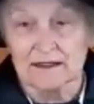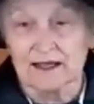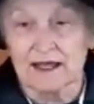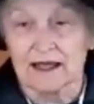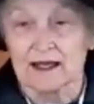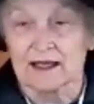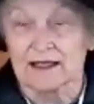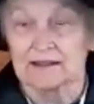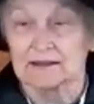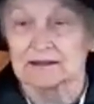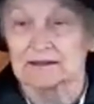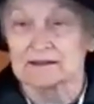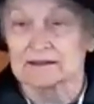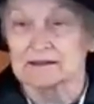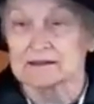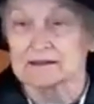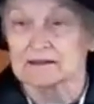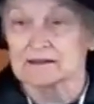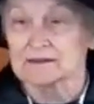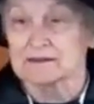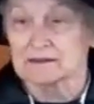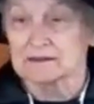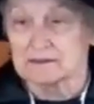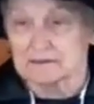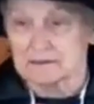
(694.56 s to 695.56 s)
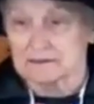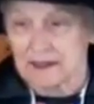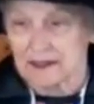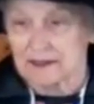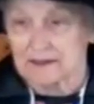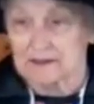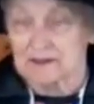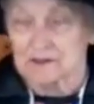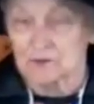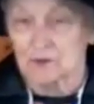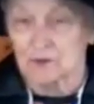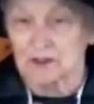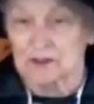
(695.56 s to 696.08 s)
and
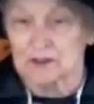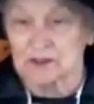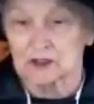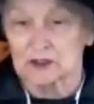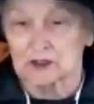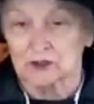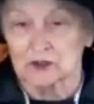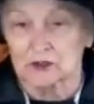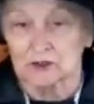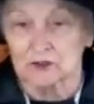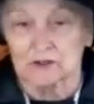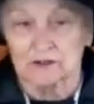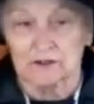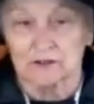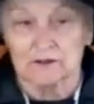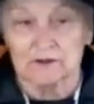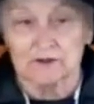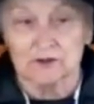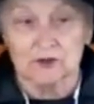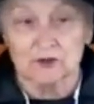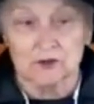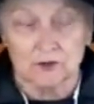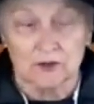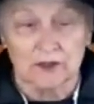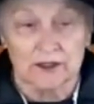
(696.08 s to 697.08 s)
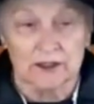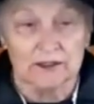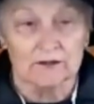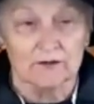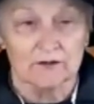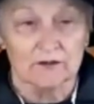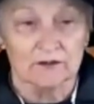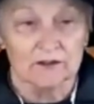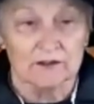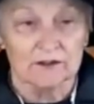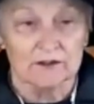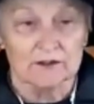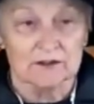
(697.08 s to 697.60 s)
express your joy
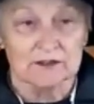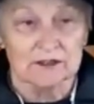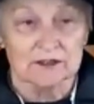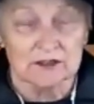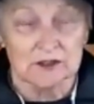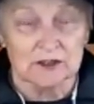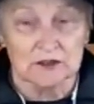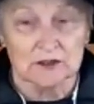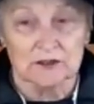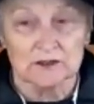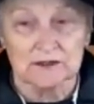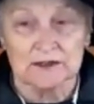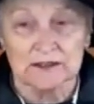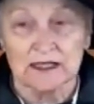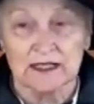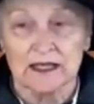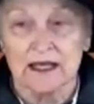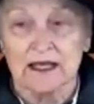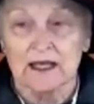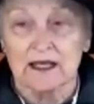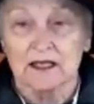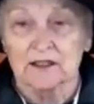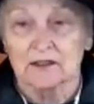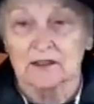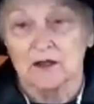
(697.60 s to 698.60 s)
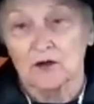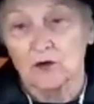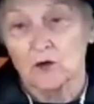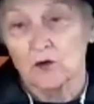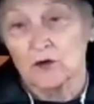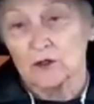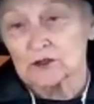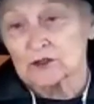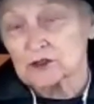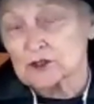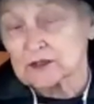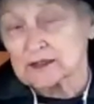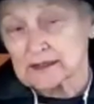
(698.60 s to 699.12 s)
or concern,
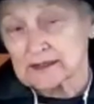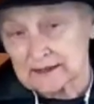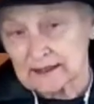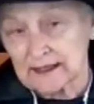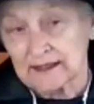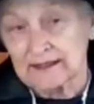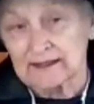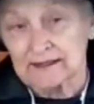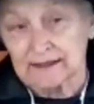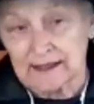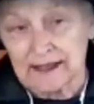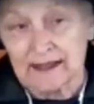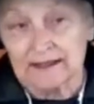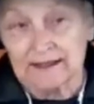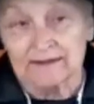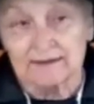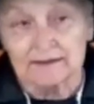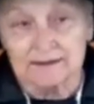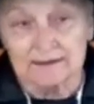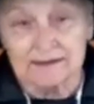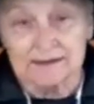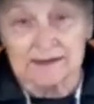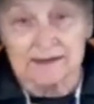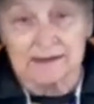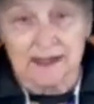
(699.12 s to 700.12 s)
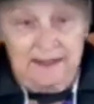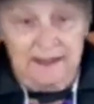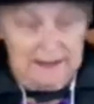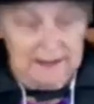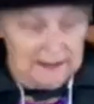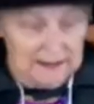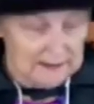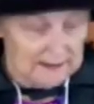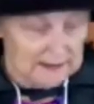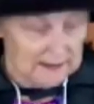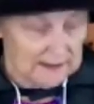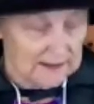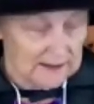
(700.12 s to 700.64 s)
or just light a candle in
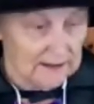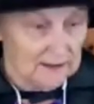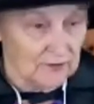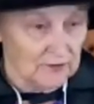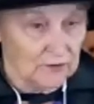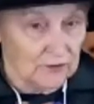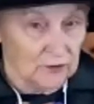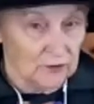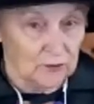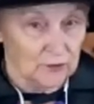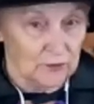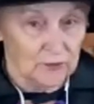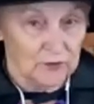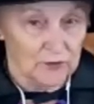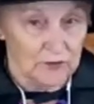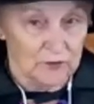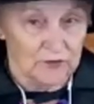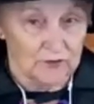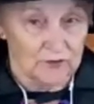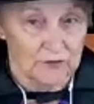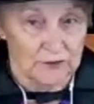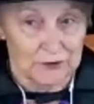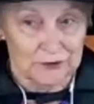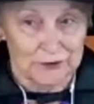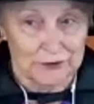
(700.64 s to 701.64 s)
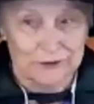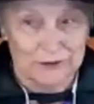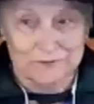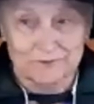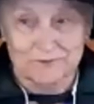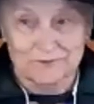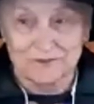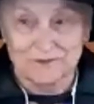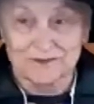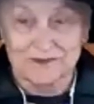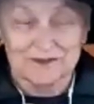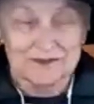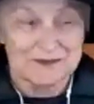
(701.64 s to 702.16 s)
silence if you prefer.
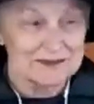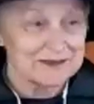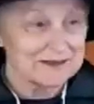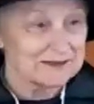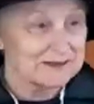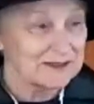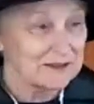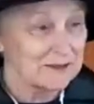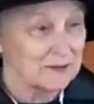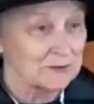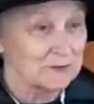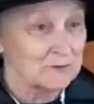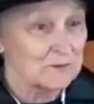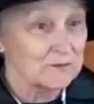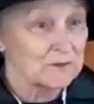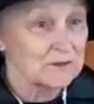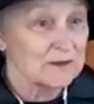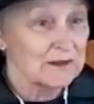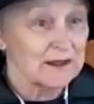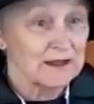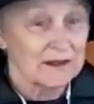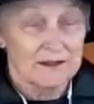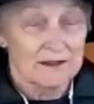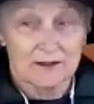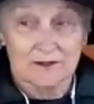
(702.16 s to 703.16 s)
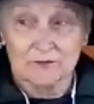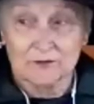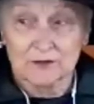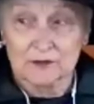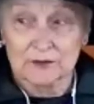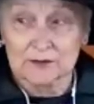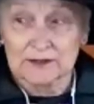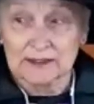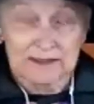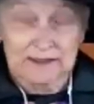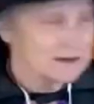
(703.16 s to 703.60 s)
So if you'd like